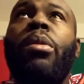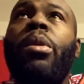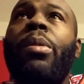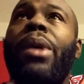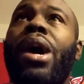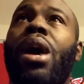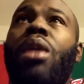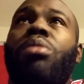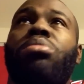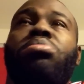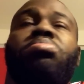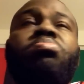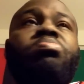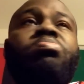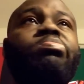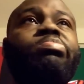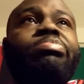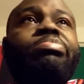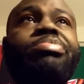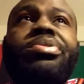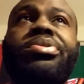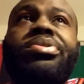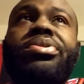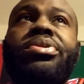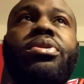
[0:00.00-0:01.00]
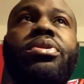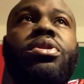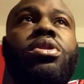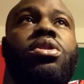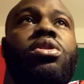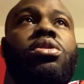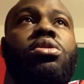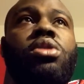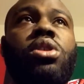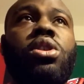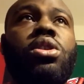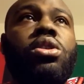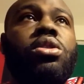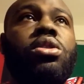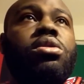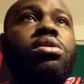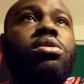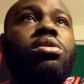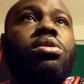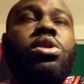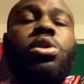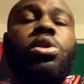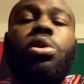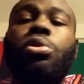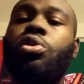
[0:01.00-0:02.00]
about
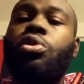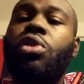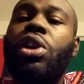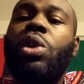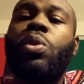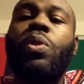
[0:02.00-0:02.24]
2-3